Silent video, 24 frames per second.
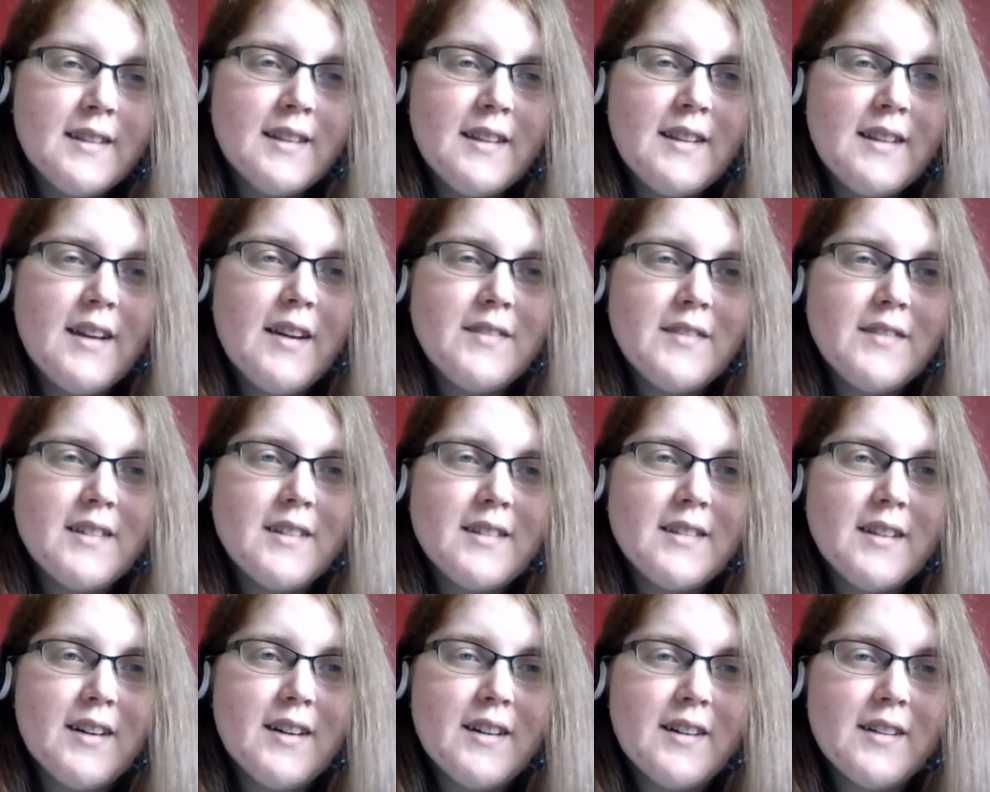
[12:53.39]
you have to
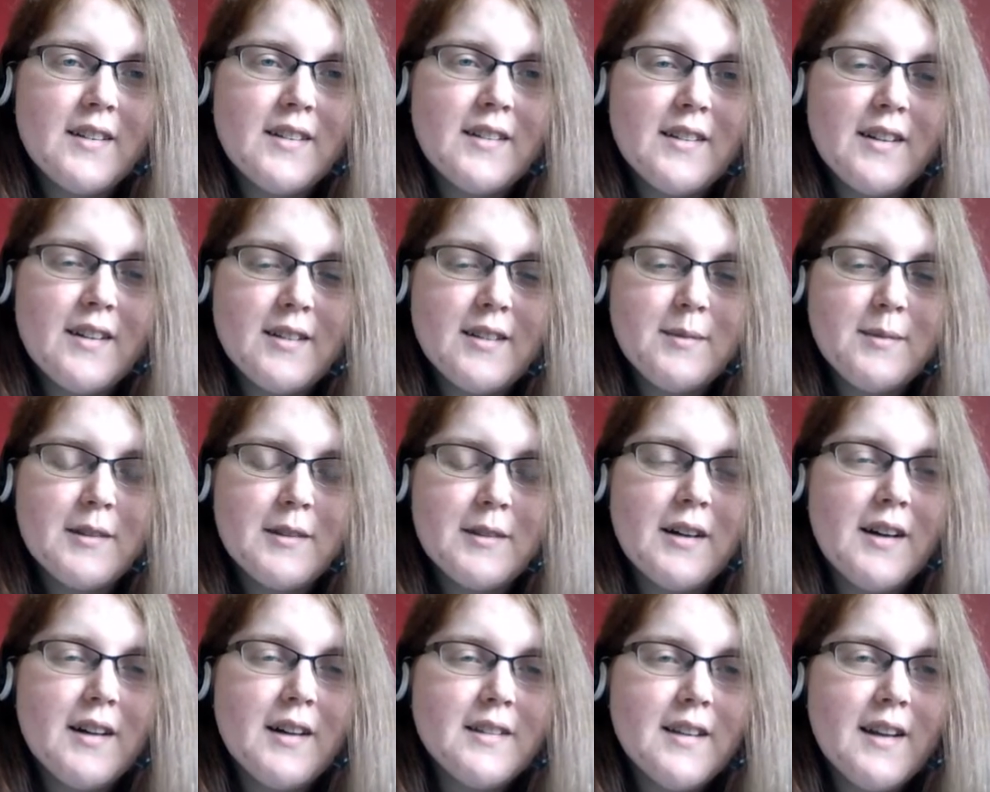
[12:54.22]
start Christmas
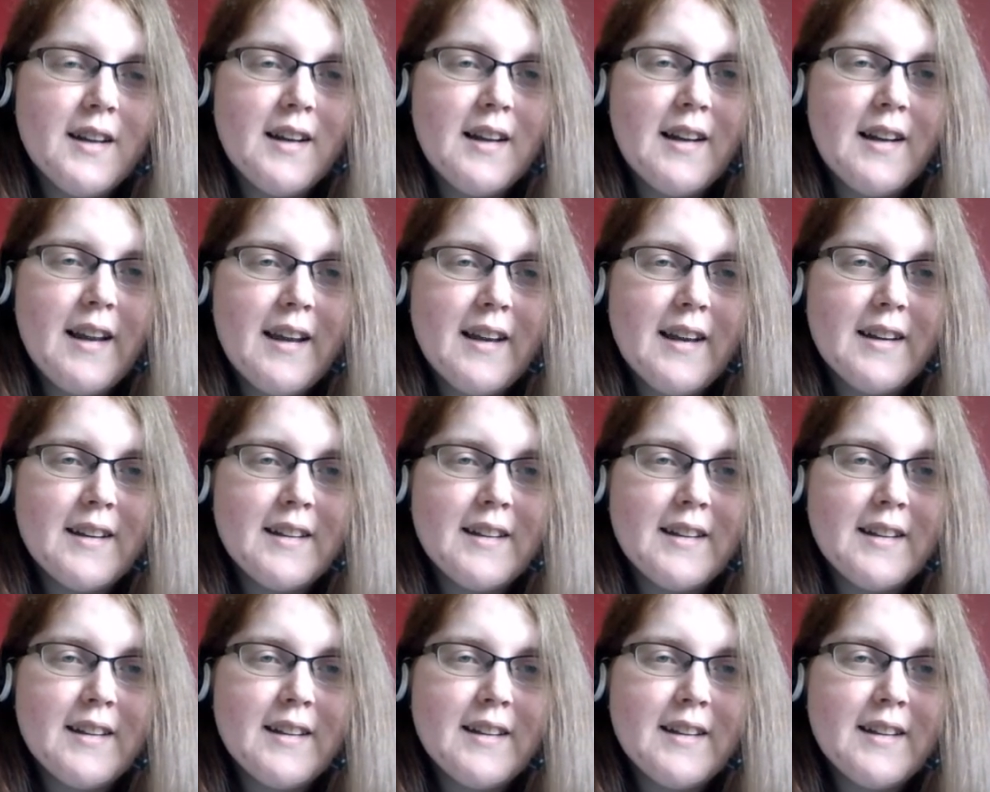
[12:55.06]
cards early,